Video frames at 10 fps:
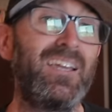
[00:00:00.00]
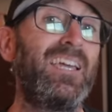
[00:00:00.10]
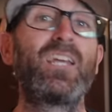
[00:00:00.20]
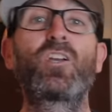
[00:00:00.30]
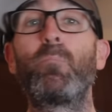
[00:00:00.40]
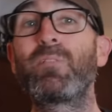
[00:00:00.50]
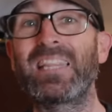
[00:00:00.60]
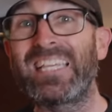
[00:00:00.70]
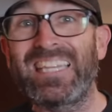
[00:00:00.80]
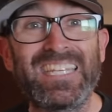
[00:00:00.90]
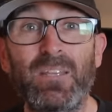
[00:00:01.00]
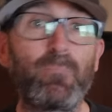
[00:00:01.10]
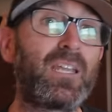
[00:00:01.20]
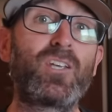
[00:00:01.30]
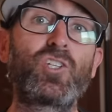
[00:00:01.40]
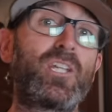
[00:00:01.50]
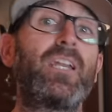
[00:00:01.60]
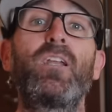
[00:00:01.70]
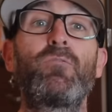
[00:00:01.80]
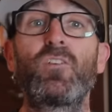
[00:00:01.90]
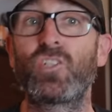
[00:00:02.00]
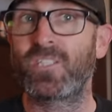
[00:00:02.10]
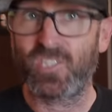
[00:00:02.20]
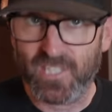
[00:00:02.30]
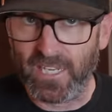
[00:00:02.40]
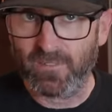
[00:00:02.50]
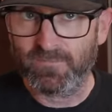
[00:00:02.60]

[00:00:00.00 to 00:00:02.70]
in a completely diminished and inefficient state.